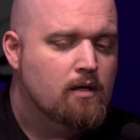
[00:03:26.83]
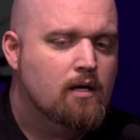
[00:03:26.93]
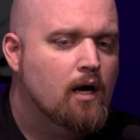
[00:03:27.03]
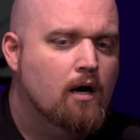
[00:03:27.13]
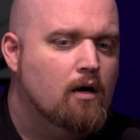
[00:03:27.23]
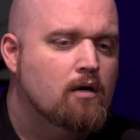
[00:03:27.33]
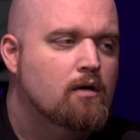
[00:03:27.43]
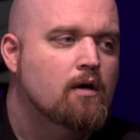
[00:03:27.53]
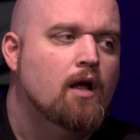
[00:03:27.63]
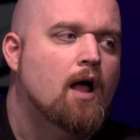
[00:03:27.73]
They're, but that's
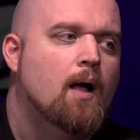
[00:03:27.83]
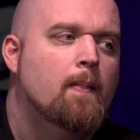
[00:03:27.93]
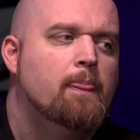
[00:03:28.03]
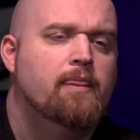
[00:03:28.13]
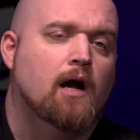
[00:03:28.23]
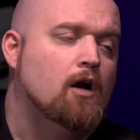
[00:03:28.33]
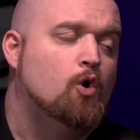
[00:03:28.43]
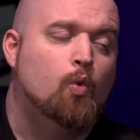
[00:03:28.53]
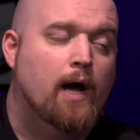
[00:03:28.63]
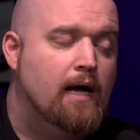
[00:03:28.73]
not why you're there. They're
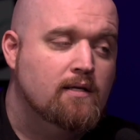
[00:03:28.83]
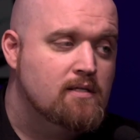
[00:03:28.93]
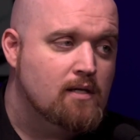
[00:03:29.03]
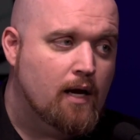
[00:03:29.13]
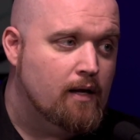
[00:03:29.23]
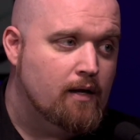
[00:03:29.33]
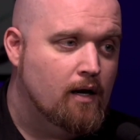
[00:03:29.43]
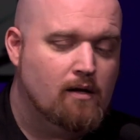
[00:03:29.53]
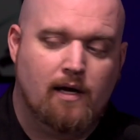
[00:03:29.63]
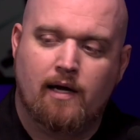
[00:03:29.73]
quaint and
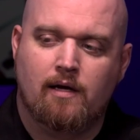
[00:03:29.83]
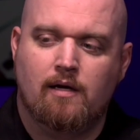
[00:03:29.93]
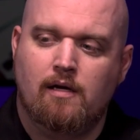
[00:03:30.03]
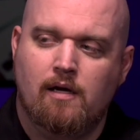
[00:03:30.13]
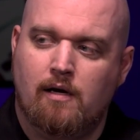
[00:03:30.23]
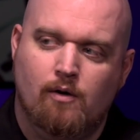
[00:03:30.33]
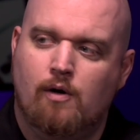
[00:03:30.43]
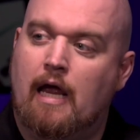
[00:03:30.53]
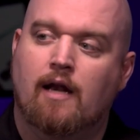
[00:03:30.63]
they're like you know